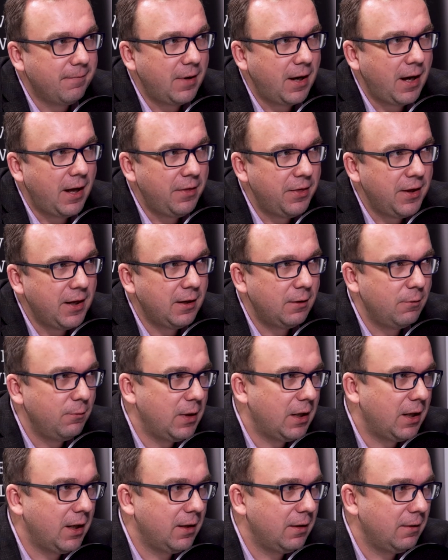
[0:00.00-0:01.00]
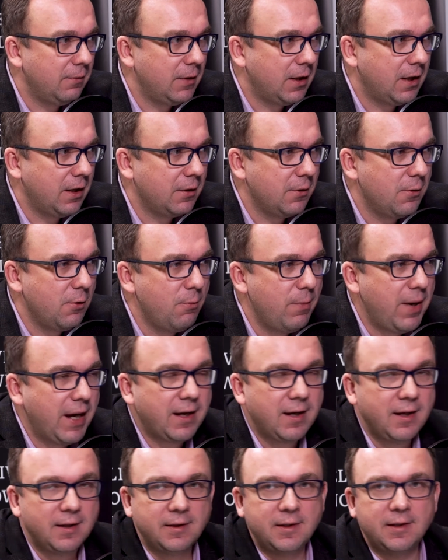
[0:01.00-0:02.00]
I think we can go
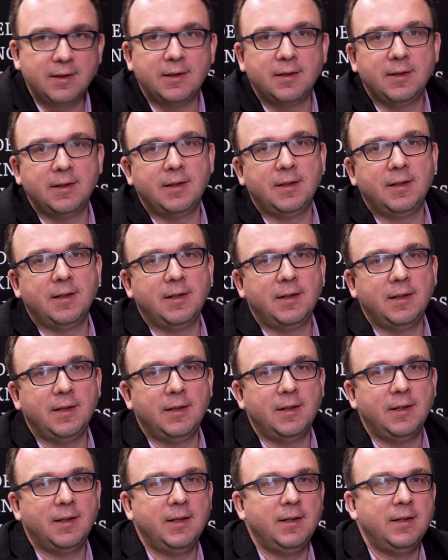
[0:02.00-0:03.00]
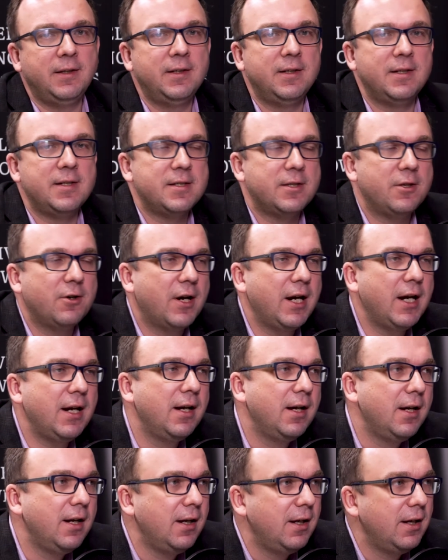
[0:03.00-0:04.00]
back in the
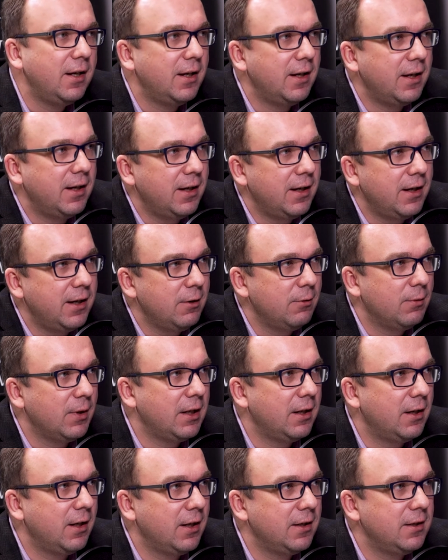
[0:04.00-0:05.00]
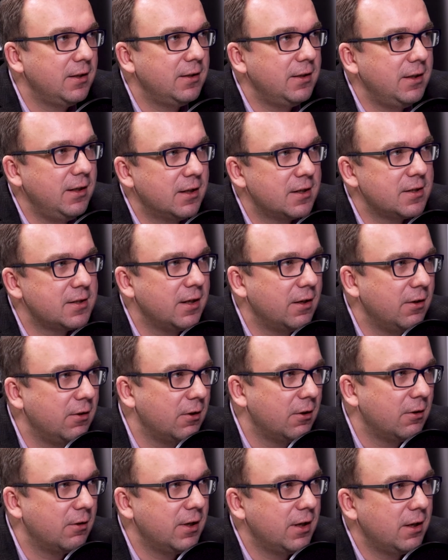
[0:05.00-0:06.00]
history. 100 years
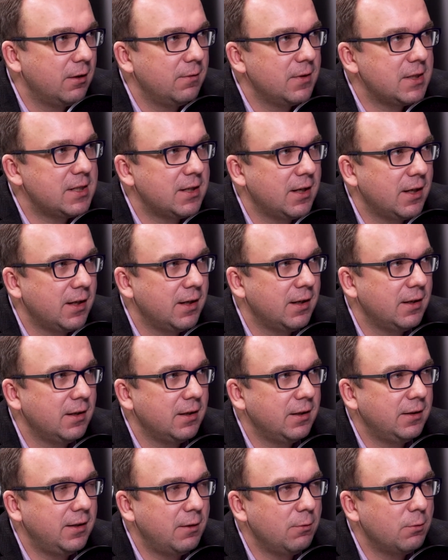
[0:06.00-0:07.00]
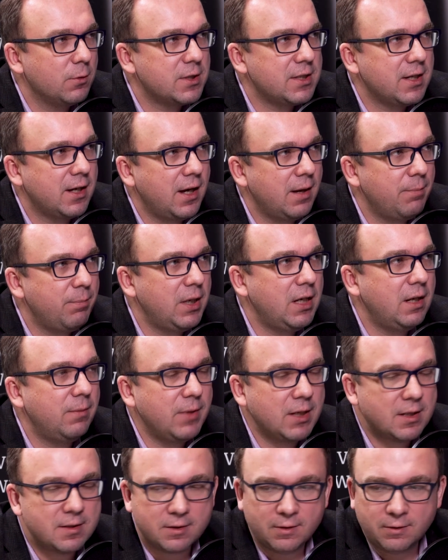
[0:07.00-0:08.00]
ago, there was
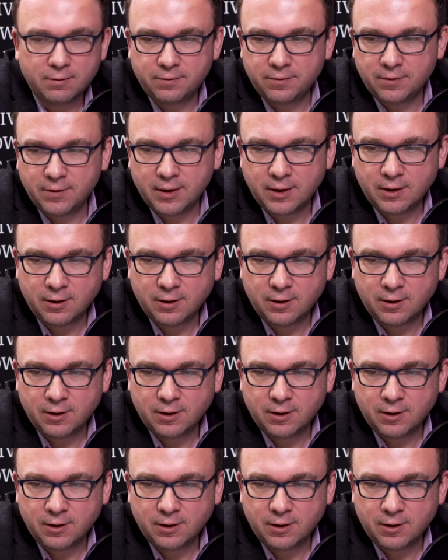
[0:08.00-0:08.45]
epidemics of